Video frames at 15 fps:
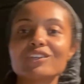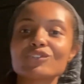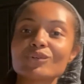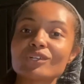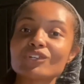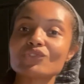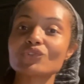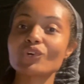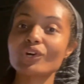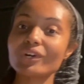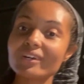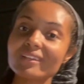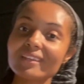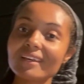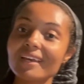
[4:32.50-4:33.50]
so it is
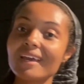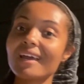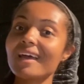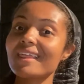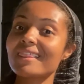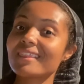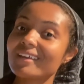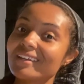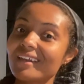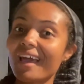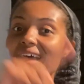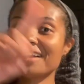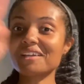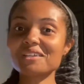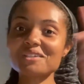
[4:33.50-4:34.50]
currently the
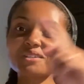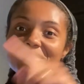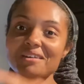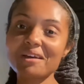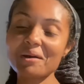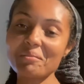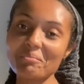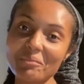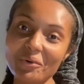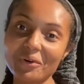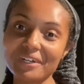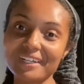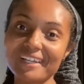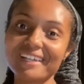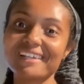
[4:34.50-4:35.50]
next
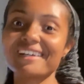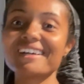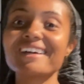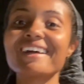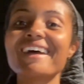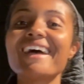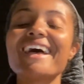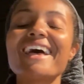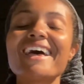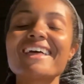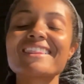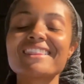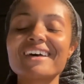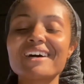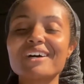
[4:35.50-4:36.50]
morning.
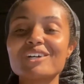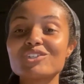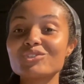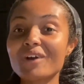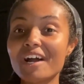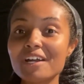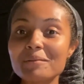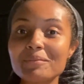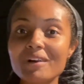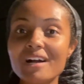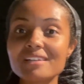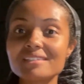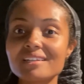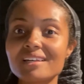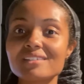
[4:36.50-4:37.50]
The drying
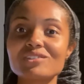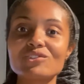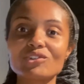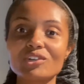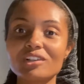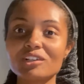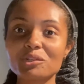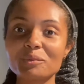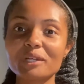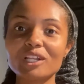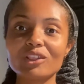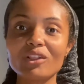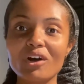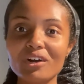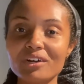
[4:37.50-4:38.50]
process took a little
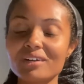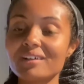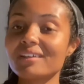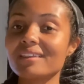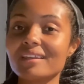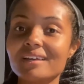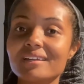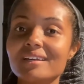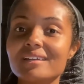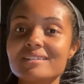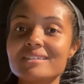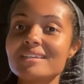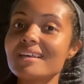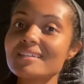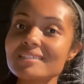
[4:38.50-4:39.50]
bit longer than
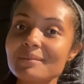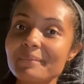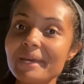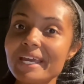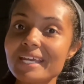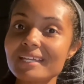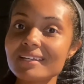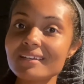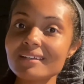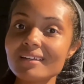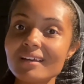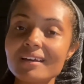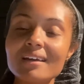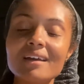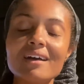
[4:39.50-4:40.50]

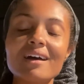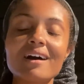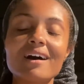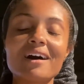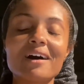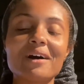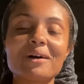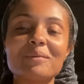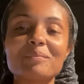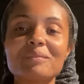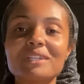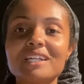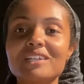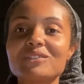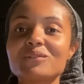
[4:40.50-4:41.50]
anticipated,
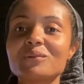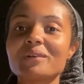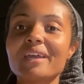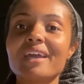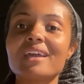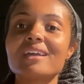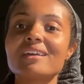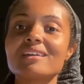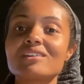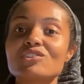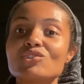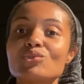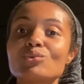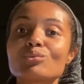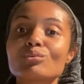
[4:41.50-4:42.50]
but that's okay
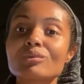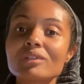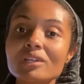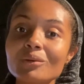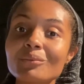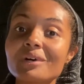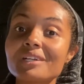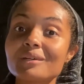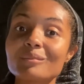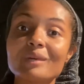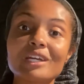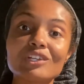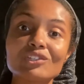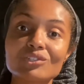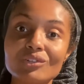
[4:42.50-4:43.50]
because you really want to
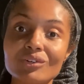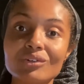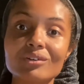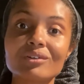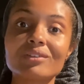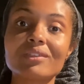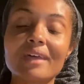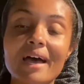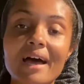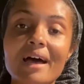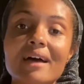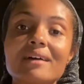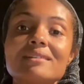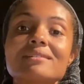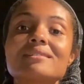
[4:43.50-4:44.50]
make sure
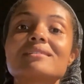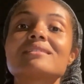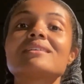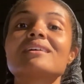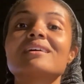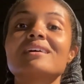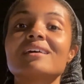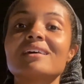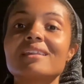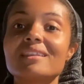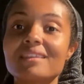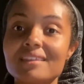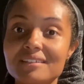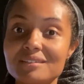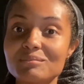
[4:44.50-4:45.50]
that
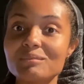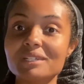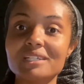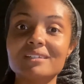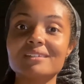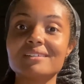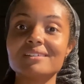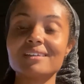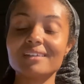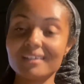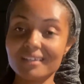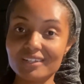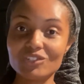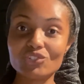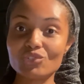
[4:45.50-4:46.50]
this meat
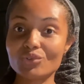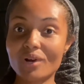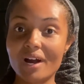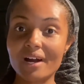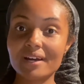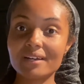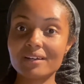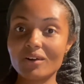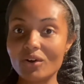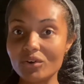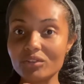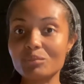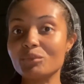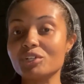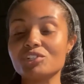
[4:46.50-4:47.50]
is dry. All
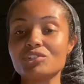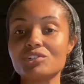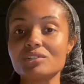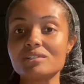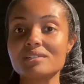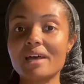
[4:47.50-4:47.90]
the moisture is